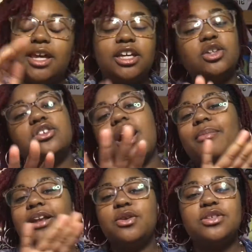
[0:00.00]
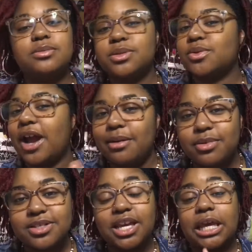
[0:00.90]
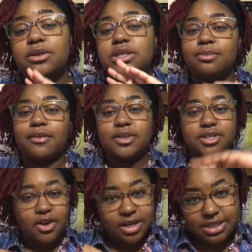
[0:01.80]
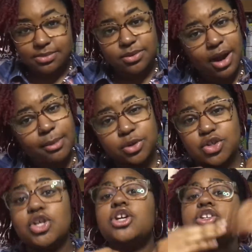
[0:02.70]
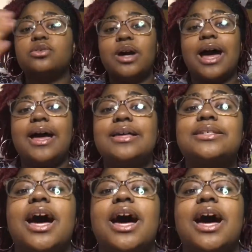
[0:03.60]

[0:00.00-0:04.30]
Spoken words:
Thank you to all my new subscribers. Thank you to my returning subscribers. You guys